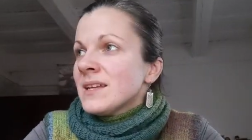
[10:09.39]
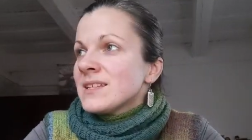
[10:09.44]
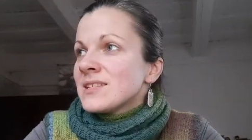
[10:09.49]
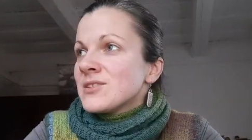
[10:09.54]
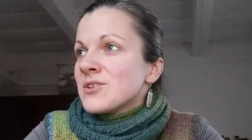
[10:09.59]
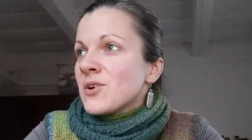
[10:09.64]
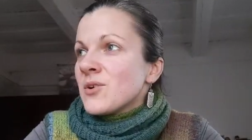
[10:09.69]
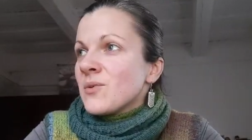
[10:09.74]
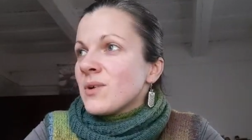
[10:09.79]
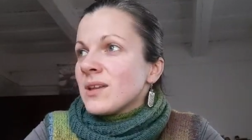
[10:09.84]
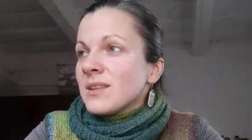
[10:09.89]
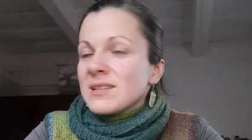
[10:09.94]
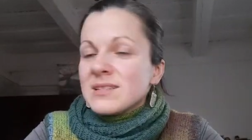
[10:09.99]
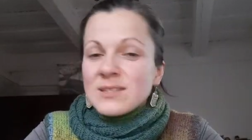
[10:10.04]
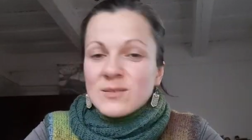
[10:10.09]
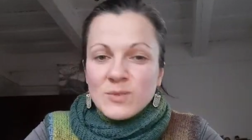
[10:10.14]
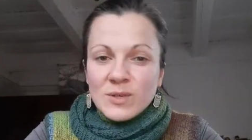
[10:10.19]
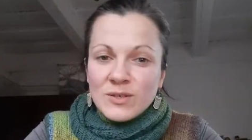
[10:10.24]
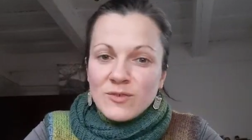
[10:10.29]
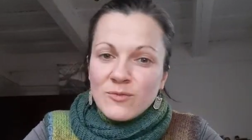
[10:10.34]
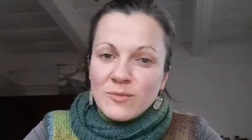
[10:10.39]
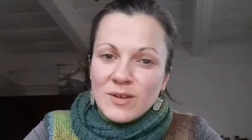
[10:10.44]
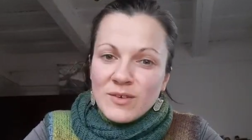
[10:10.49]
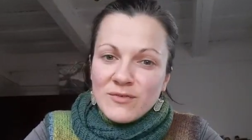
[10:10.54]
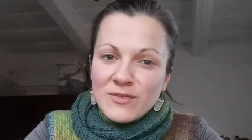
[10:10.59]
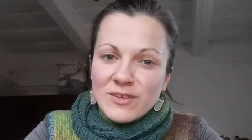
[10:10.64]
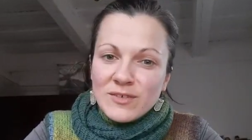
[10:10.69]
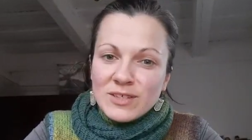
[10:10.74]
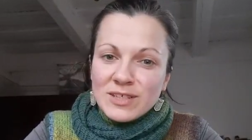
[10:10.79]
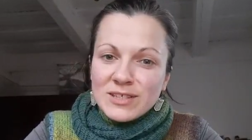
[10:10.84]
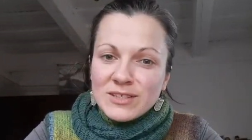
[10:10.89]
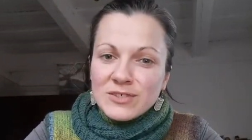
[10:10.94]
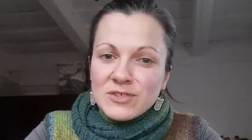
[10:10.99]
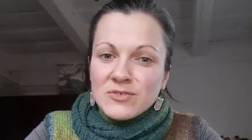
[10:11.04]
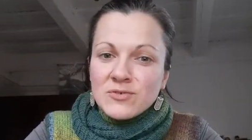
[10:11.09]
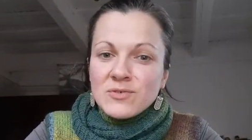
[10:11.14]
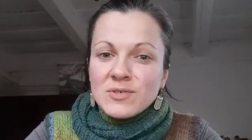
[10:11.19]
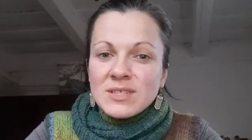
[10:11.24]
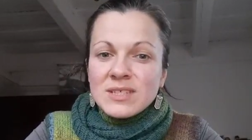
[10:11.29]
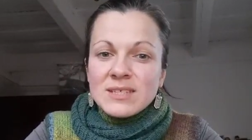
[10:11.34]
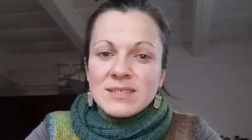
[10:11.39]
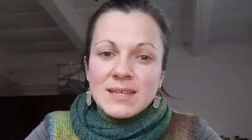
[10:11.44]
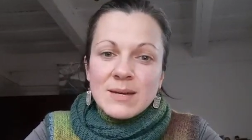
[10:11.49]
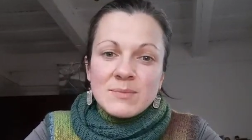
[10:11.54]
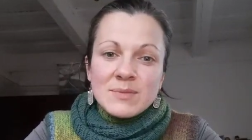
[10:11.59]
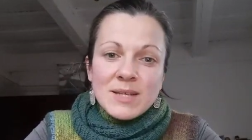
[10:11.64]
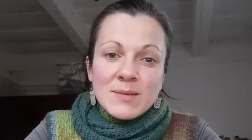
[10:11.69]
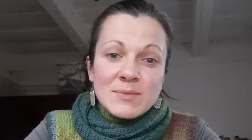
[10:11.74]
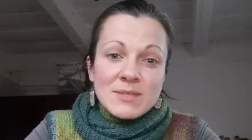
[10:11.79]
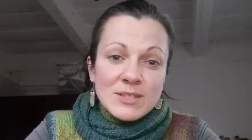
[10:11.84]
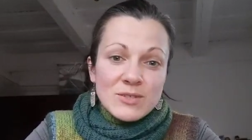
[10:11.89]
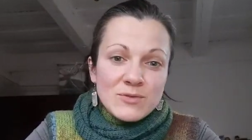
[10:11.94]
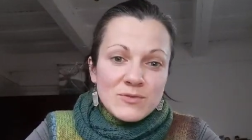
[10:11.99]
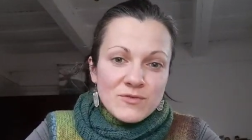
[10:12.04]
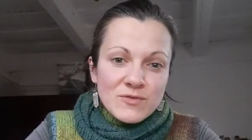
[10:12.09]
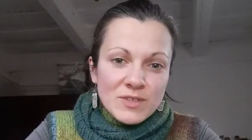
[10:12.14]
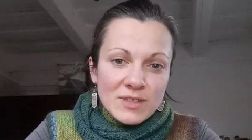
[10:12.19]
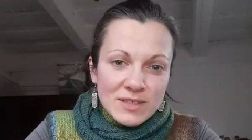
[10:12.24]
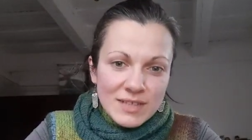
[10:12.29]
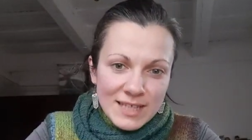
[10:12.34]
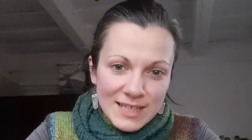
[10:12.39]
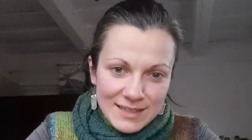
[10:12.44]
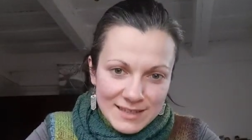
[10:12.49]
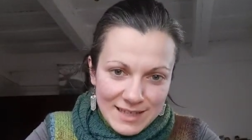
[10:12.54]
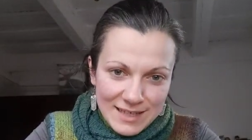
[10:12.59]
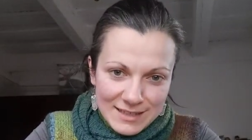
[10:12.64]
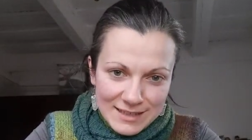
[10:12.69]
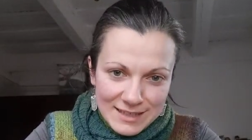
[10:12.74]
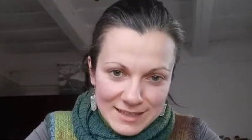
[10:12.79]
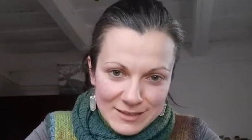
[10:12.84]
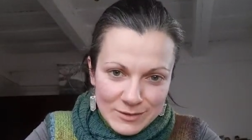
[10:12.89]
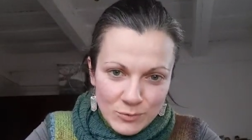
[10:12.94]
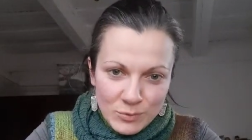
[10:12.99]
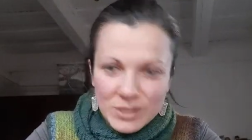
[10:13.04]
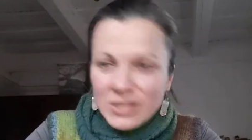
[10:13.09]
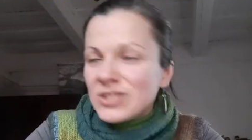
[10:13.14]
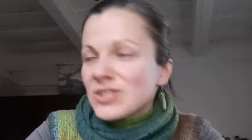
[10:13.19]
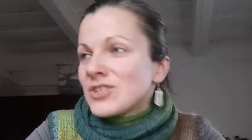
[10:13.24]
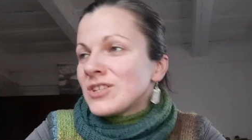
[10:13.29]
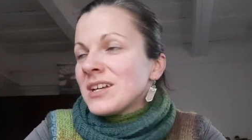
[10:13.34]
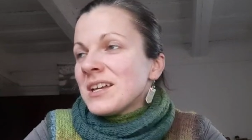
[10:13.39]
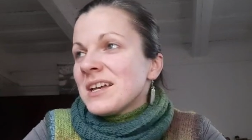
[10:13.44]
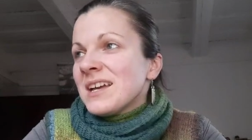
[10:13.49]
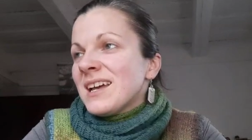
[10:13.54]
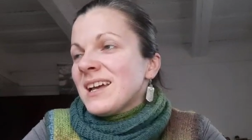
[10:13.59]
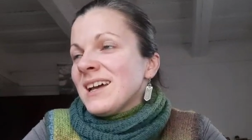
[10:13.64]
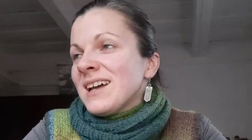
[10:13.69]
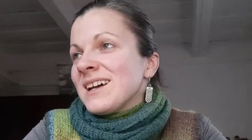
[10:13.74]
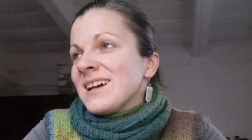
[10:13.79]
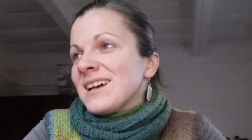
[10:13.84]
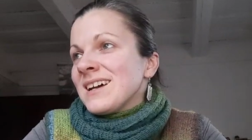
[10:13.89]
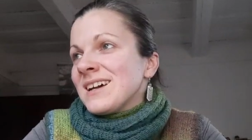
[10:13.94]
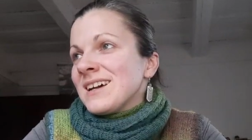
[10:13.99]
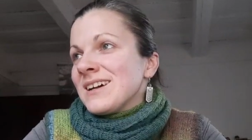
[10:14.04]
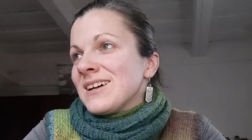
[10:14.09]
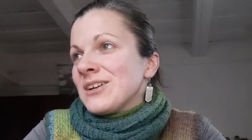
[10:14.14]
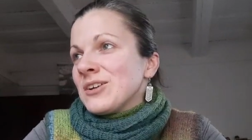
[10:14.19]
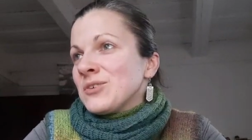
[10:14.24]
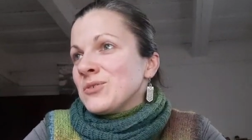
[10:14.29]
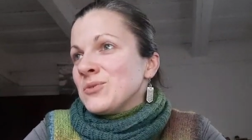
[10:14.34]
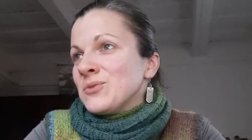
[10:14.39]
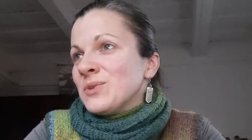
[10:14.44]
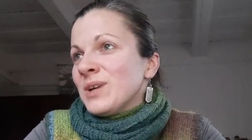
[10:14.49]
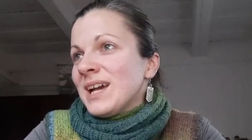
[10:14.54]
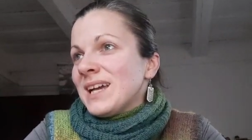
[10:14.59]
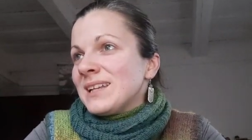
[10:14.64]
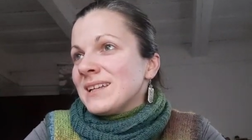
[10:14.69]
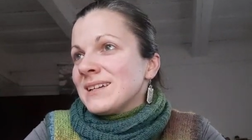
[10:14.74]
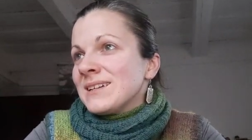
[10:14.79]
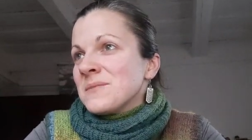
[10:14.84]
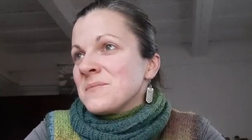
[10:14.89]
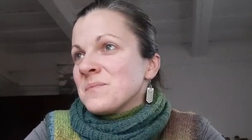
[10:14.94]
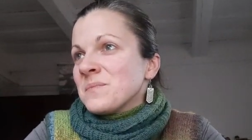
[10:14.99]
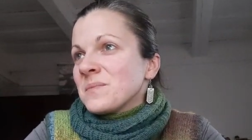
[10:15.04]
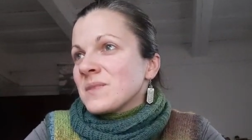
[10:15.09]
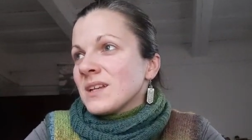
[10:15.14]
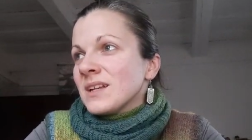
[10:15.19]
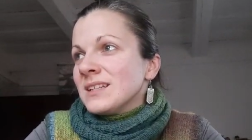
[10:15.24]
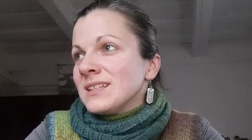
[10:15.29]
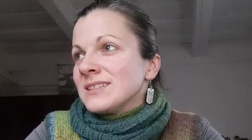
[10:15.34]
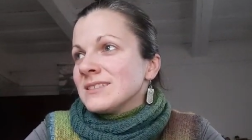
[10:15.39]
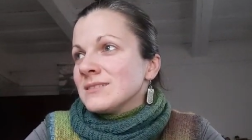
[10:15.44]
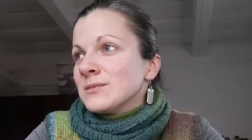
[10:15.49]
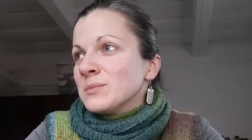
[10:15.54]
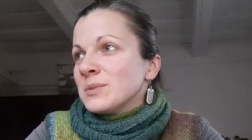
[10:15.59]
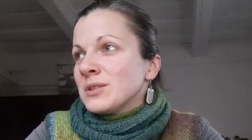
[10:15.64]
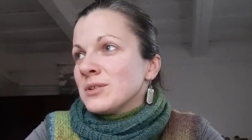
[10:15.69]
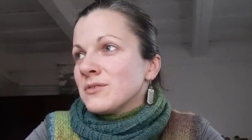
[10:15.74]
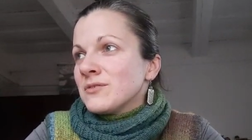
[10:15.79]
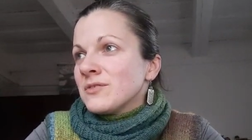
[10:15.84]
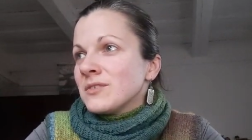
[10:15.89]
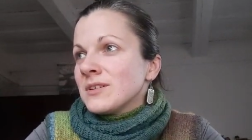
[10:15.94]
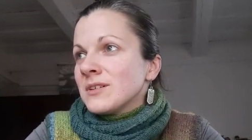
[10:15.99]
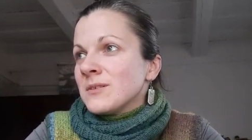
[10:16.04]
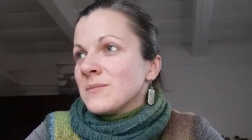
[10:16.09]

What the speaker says: So this is one of my favorite cartoons, and sometimes I do feel like that little witch who had a little bit of